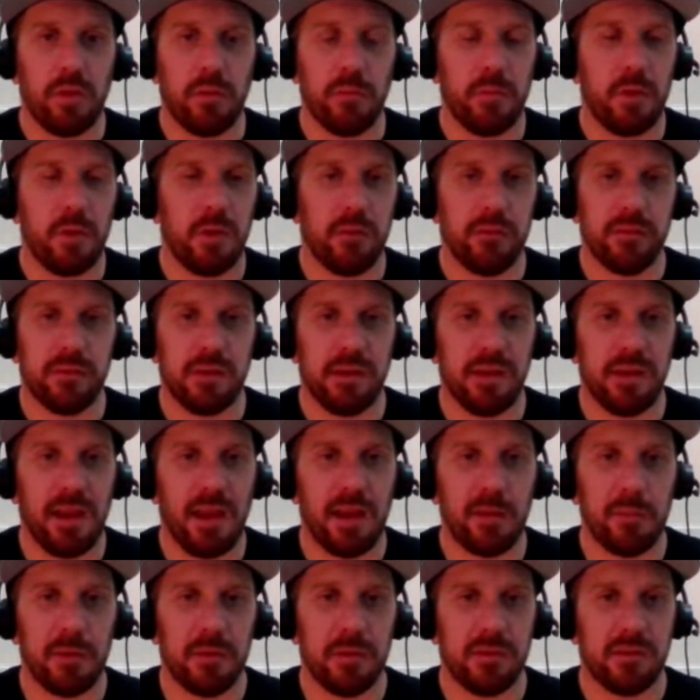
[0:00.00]
of the moves and the
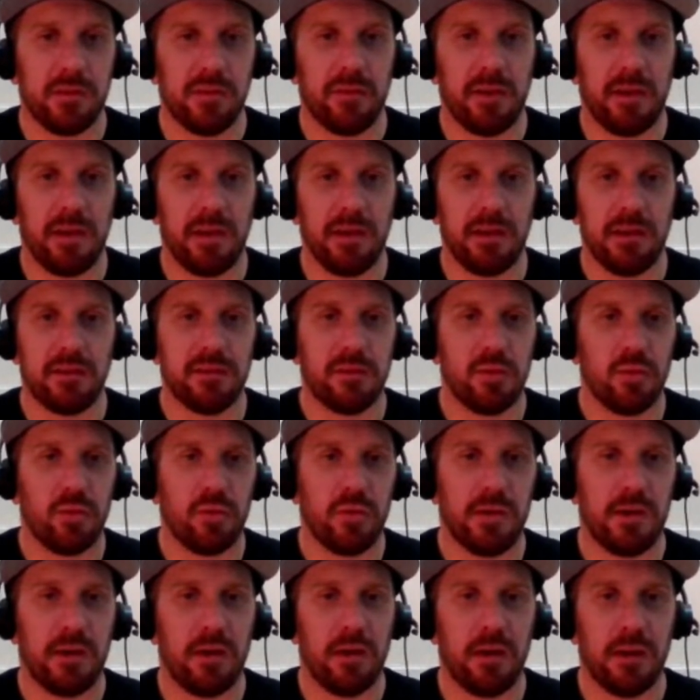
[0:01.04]
elements of it and the
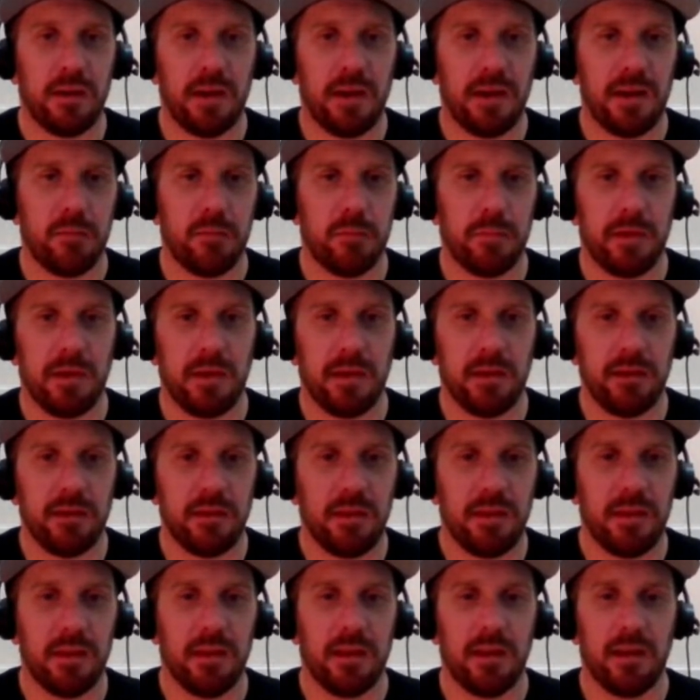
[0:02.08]
storyline, and it being
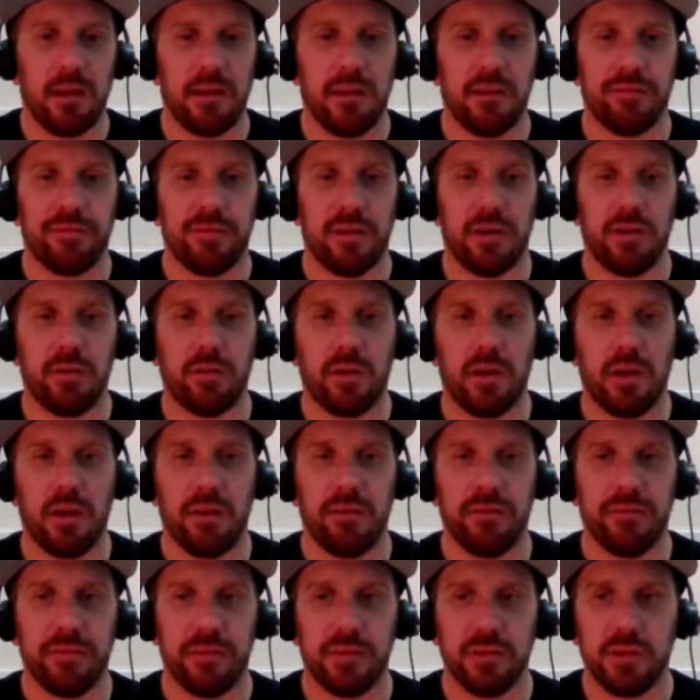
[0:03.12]
the final
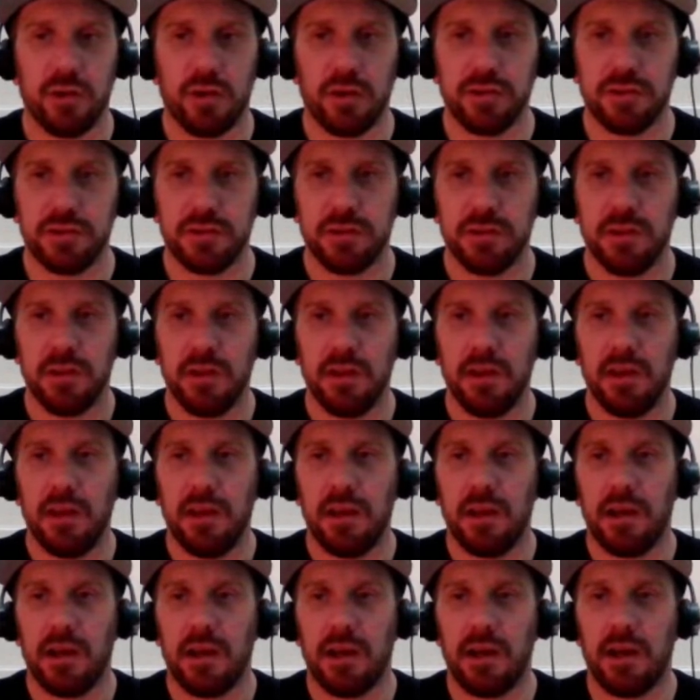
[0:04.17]
curtain for Josh.
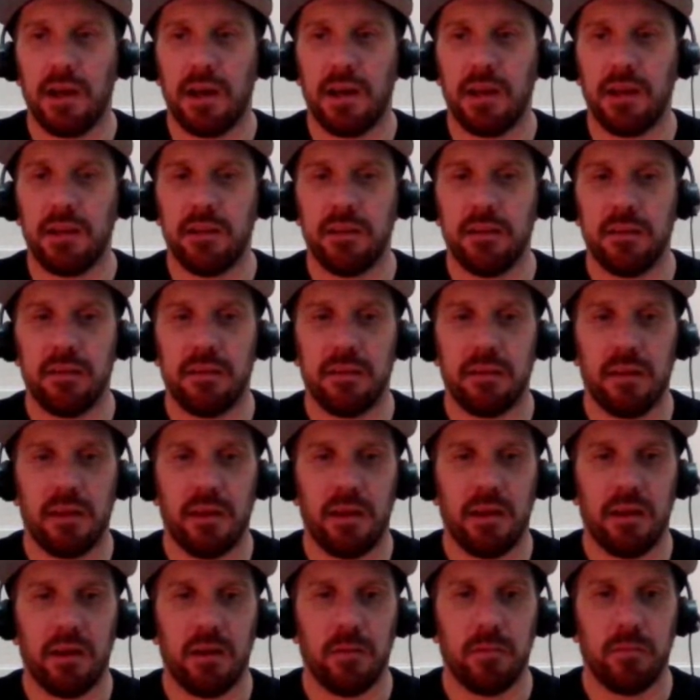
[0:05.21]
And
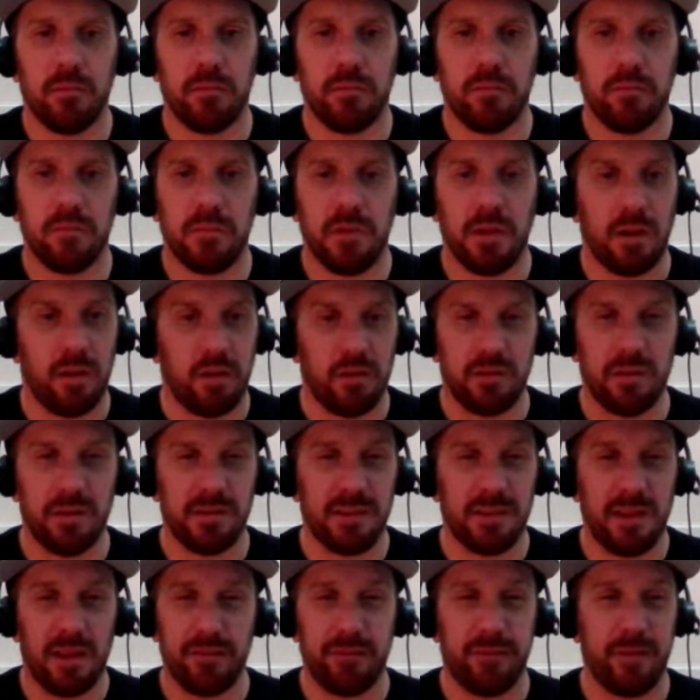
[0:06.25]

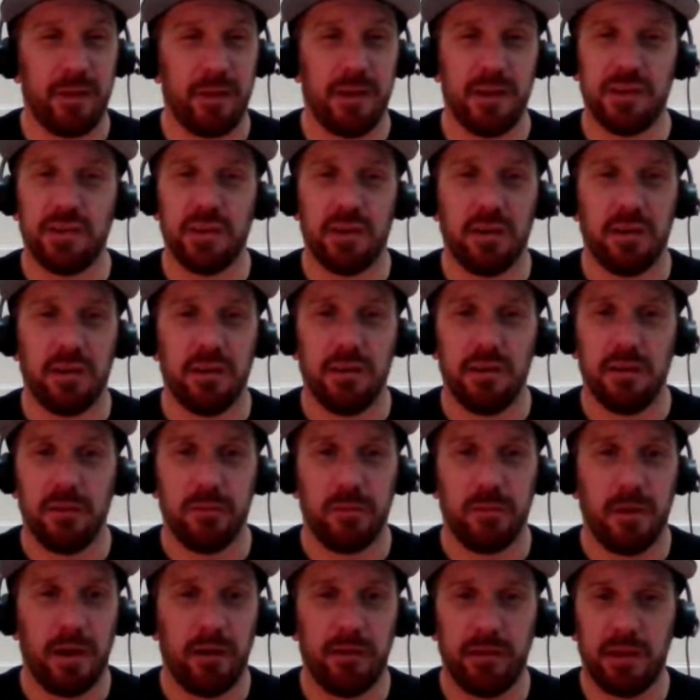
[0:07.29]
just that finisher
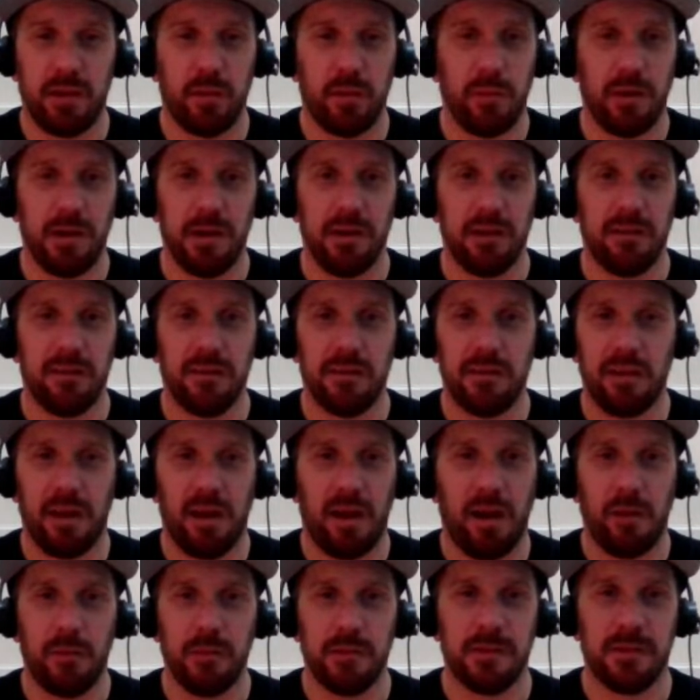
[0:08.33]
where he quit. Like,
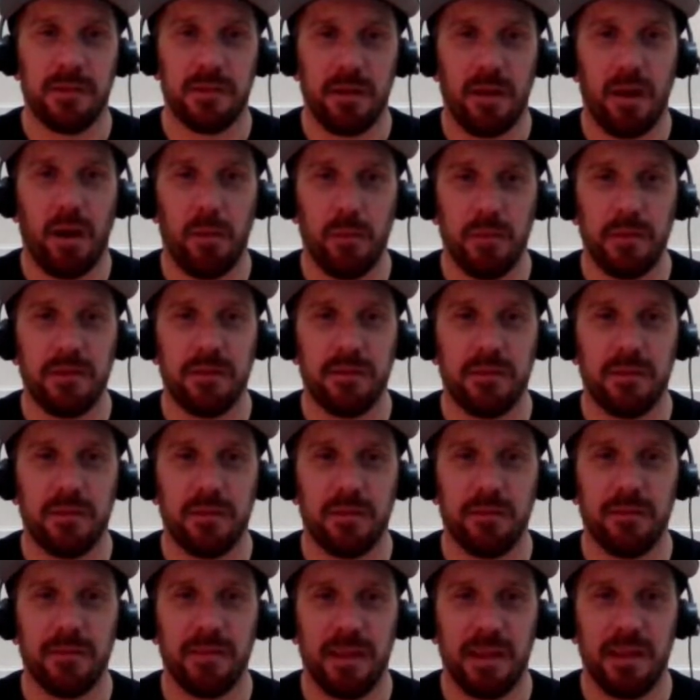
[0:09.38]
I was
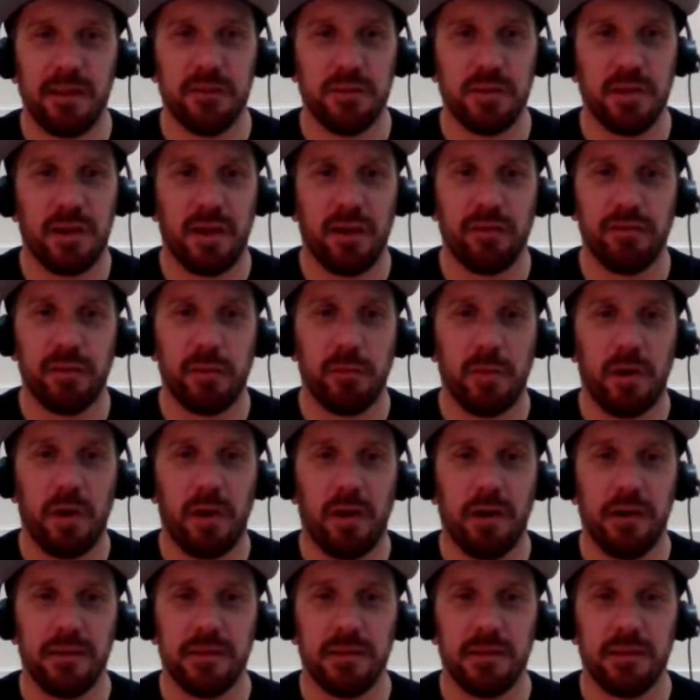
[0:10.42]
literally covering my
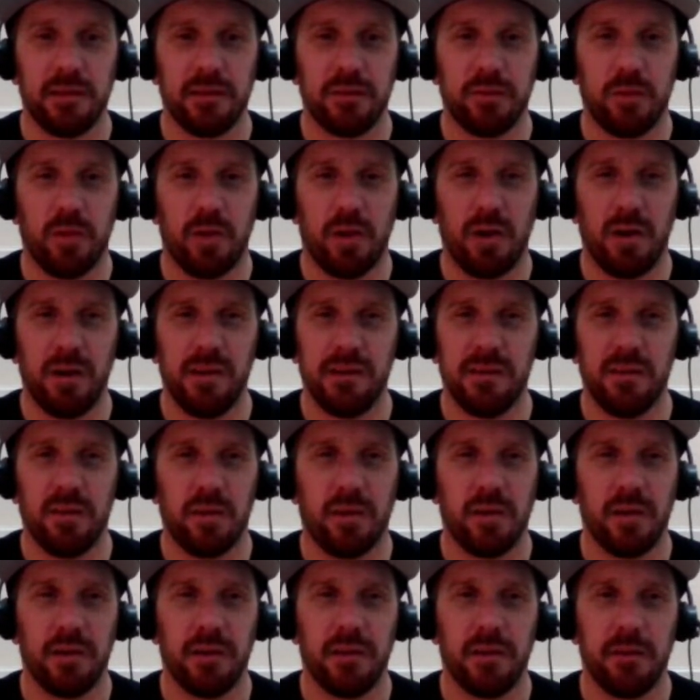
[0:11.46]
eyes. I just thought, he's not
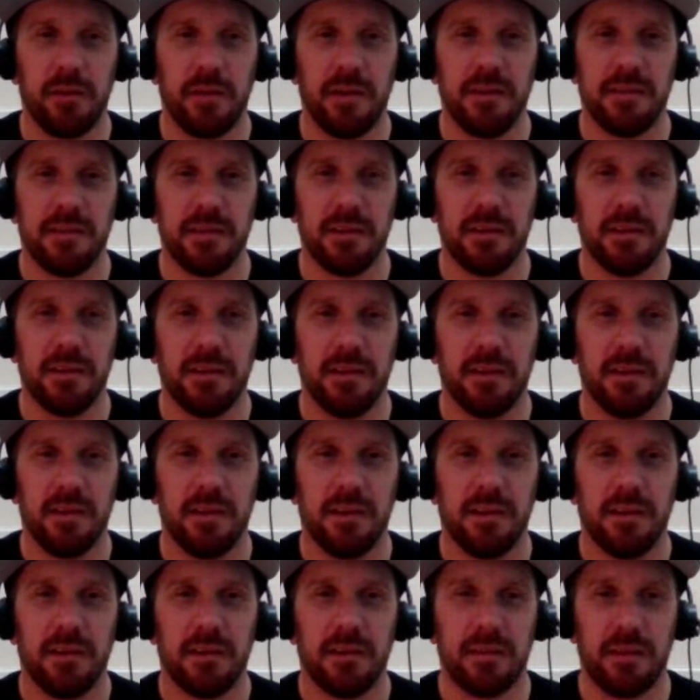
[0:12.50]
going to do it, is he?
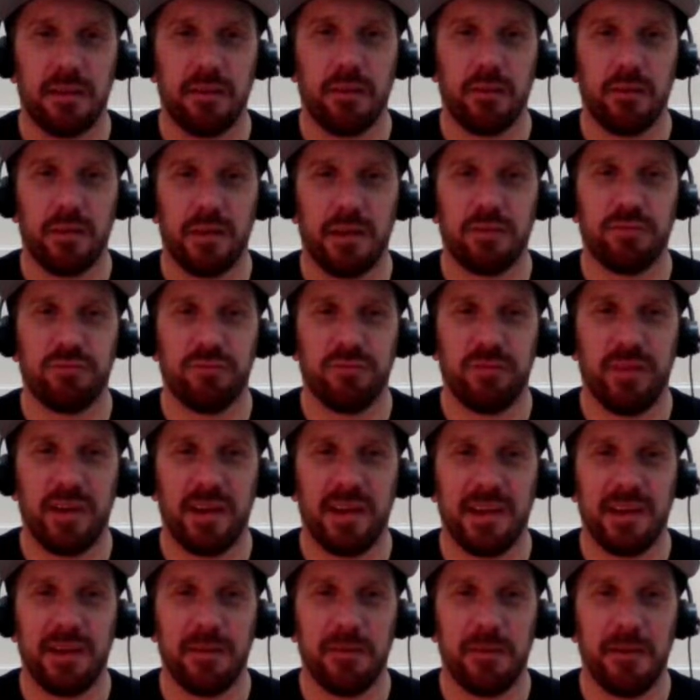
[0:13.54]
Because I thought, that's
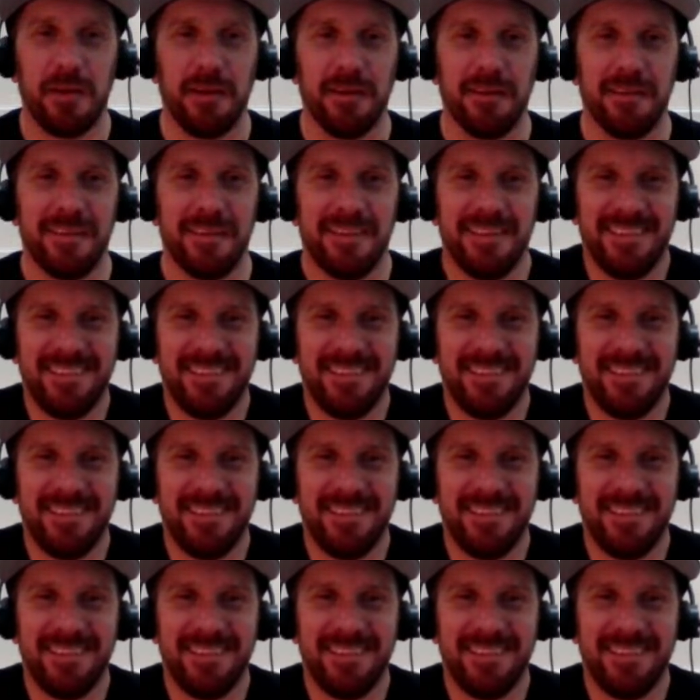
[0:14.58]
really going to hurt.